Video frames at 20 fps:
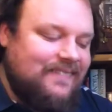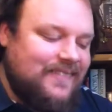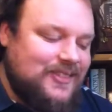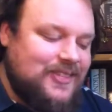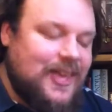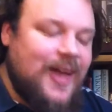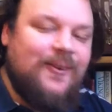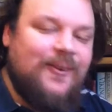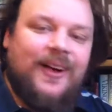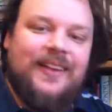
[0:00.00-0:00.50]

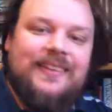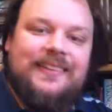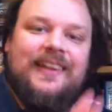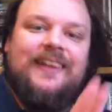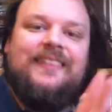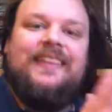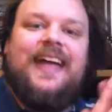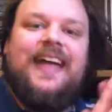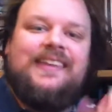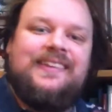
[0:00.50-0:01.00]
So
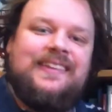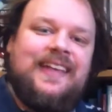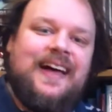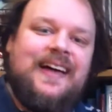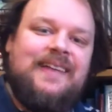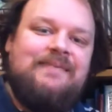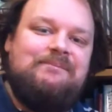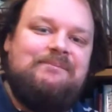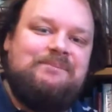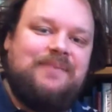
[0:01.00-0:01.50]
until next
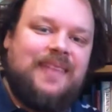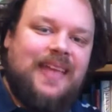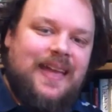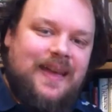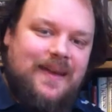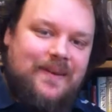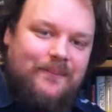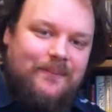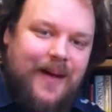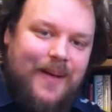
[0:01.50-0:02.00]
time,
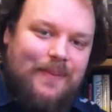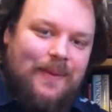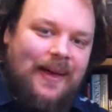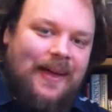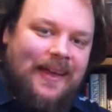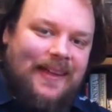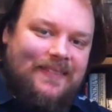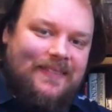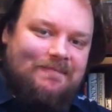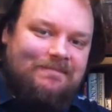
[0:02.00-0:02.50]
bye
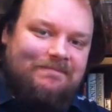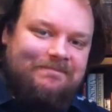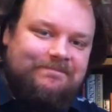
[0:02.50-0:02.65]
bye.